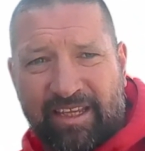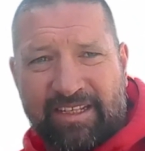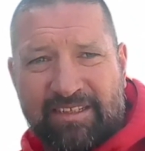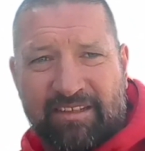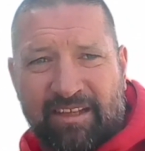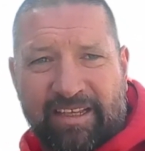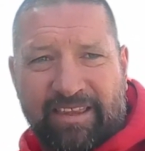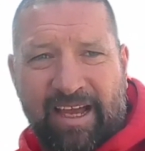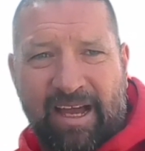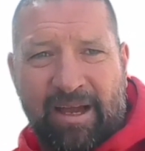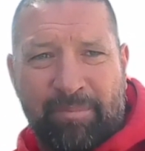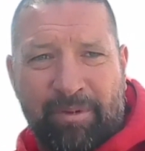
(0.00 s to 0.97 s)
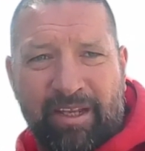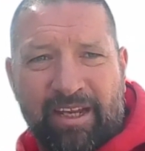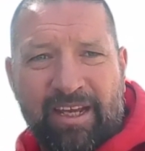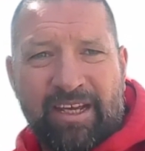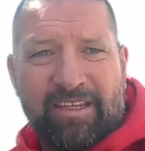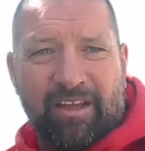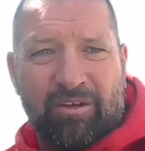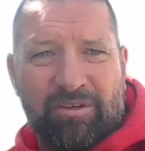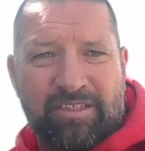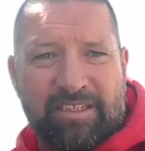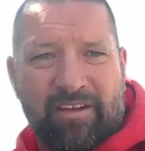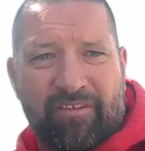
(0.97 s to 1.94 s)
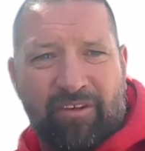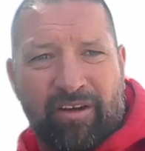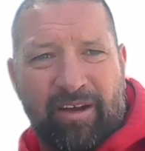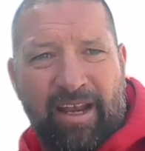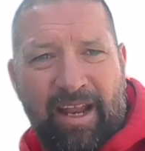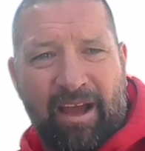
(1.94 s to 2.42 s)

things like that but there was never an,